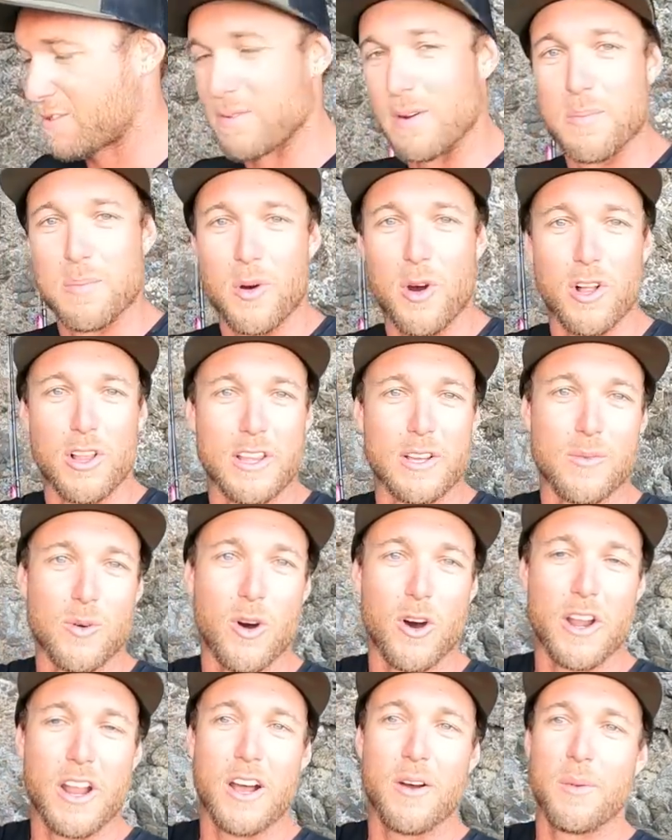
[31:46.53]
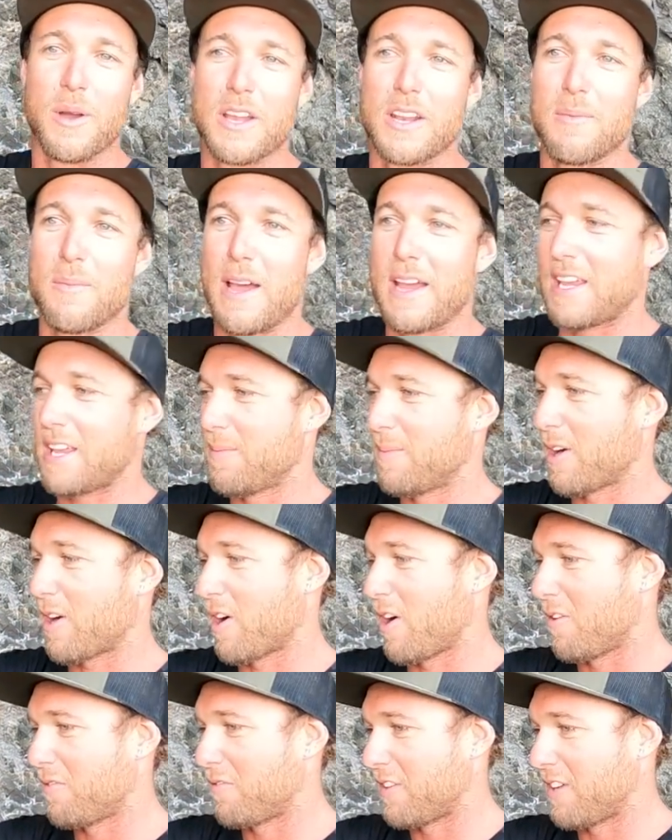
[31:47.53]
So I'm boiling water. We're gonna make him a
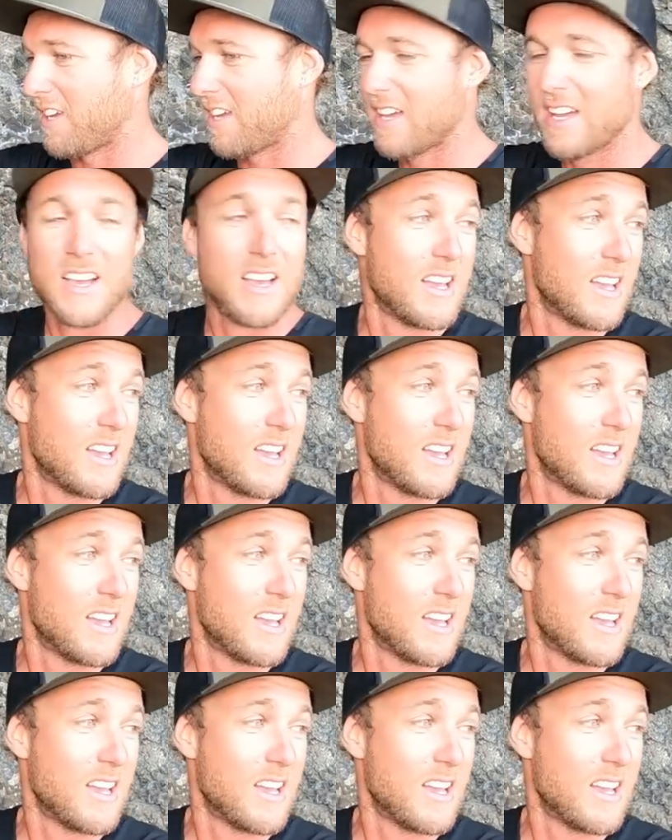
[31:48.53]
coffee.